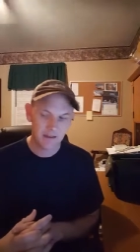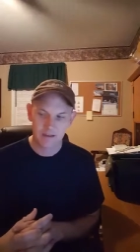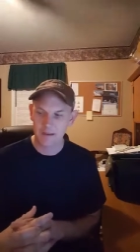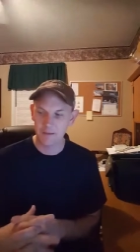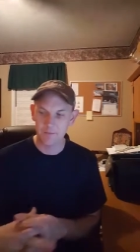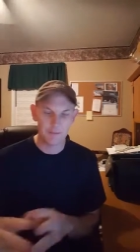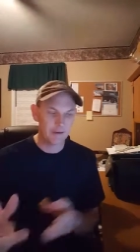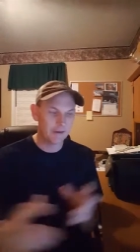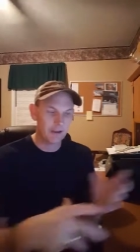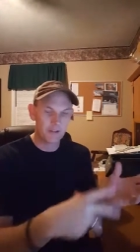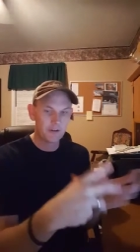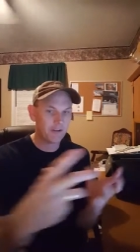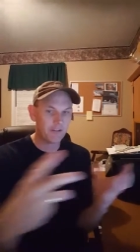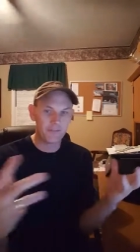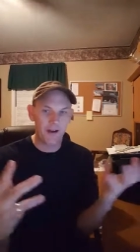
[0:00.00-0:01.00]
get me another
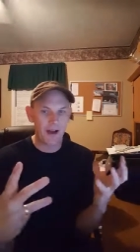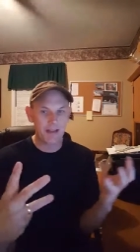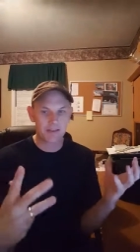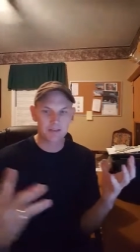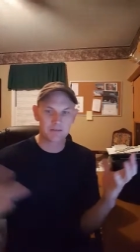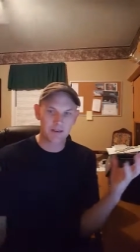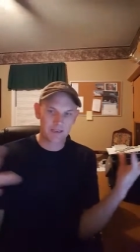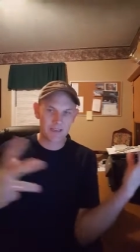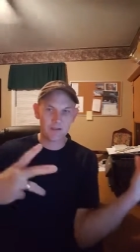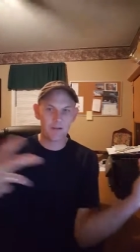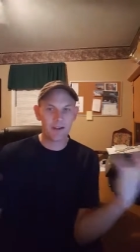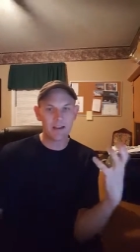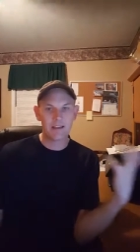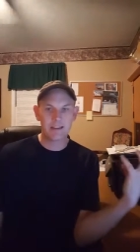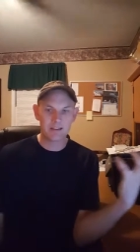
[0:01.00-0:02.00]
device so I can go
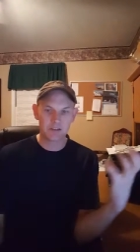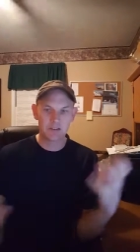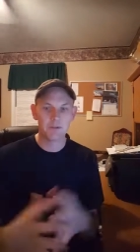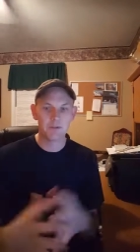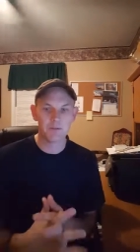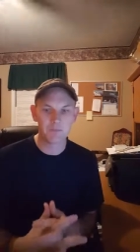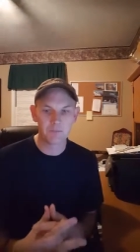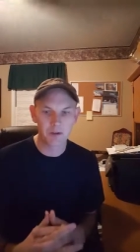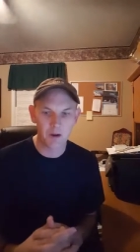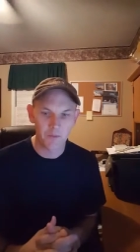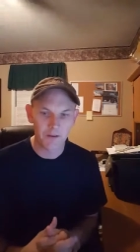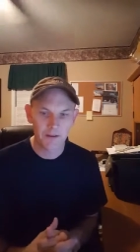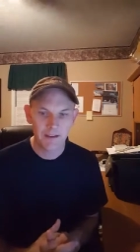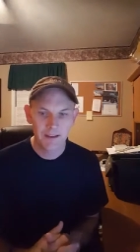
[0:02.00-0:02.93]
ahead and get two of them going.